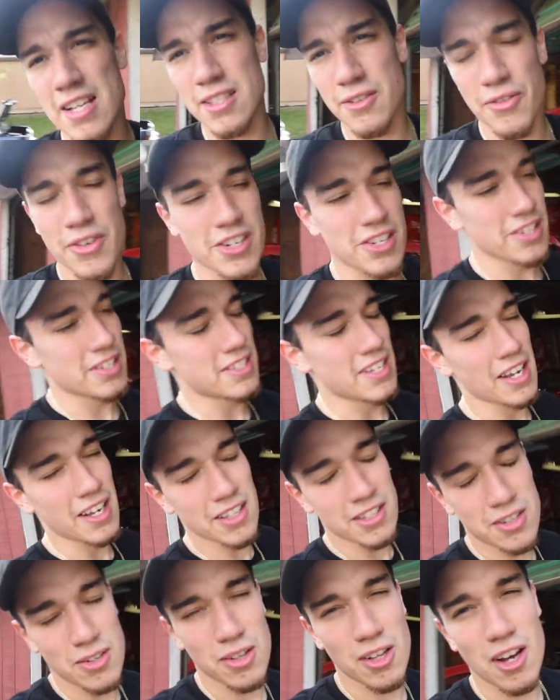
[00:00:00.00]
right, it's officially
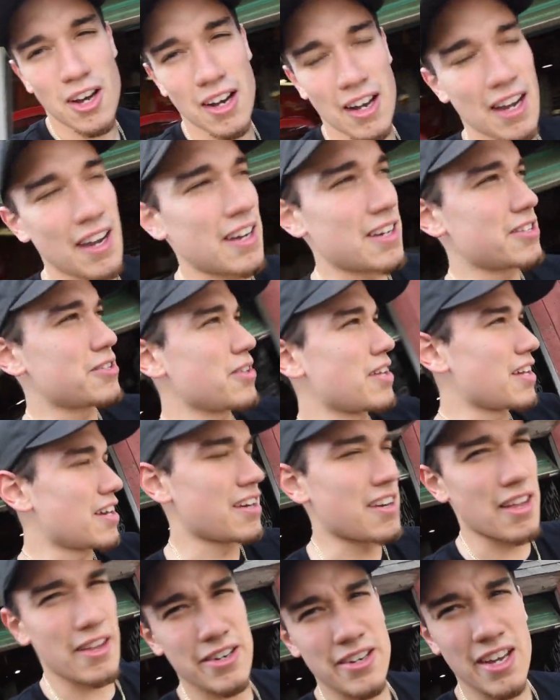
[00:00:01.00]
taking too long. I got to do
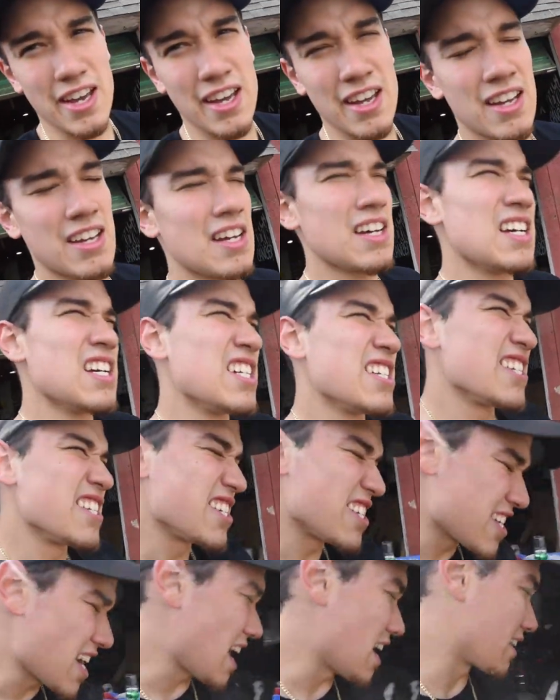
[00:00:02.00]
that another day.
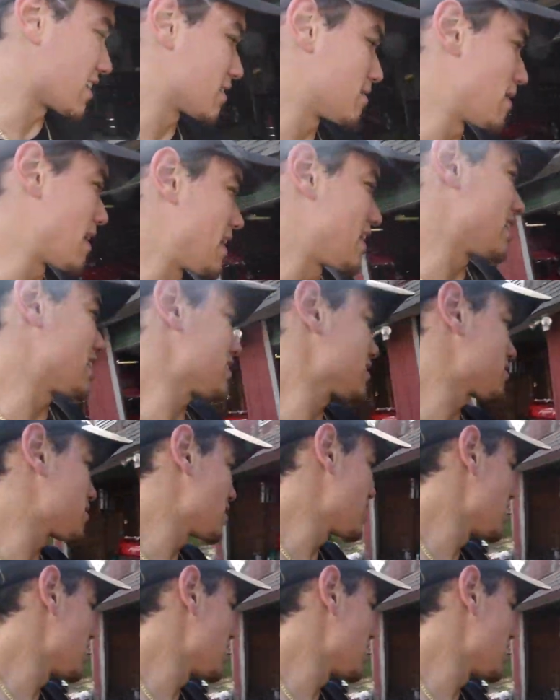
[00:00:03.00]
Shocks, man.